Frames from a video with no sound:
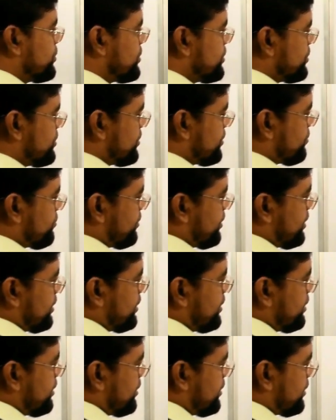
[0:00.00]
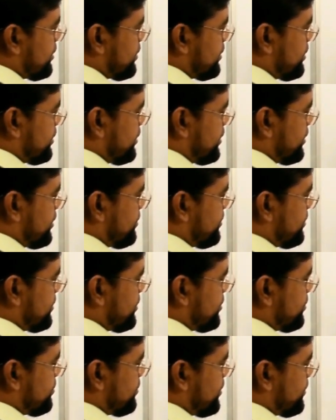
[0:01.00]
equal derivative
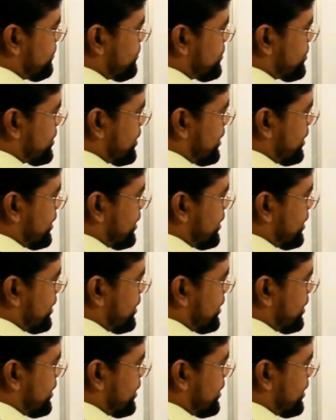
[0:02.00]
of sine